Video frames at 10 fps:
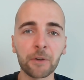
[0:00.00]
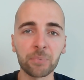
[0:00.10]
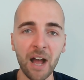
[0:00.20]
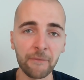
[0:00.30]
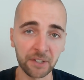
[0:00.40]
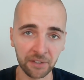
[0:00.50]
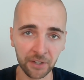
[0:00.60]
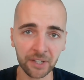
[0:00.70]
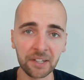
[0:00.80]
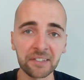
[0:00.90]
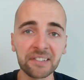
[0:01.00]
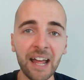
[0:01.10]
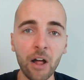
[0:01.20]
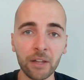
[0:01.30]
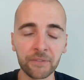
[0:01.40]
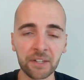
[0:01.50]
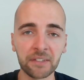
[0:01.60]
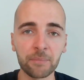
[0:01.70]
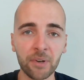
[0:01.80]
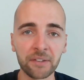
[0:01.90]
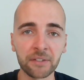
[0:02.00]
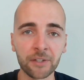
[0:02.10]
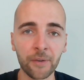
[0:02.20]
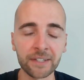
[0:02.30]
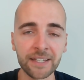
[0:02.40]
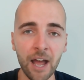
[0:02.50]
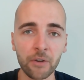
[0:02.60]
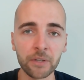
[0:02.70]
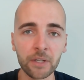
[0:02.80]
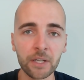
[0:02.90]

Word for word: for profit, so they're going to sell if they see prices going down.